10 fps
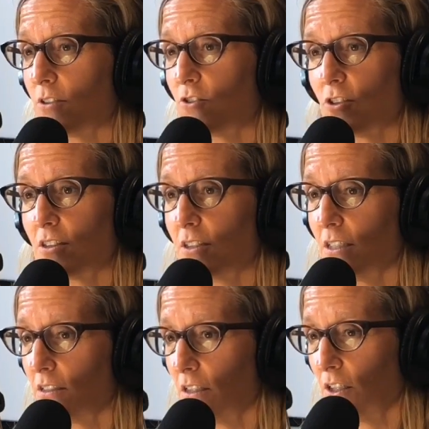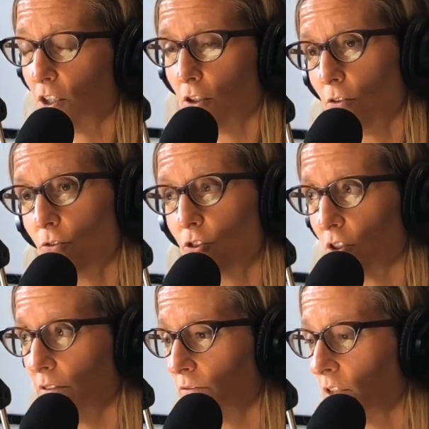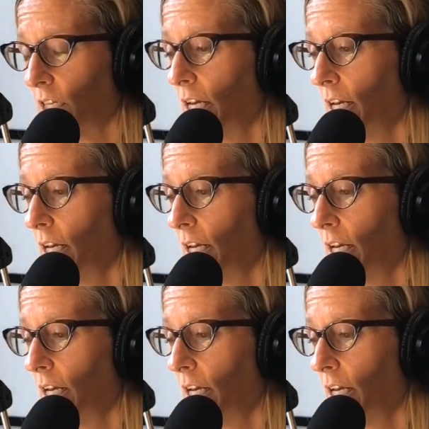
It's just, it's a huge shift.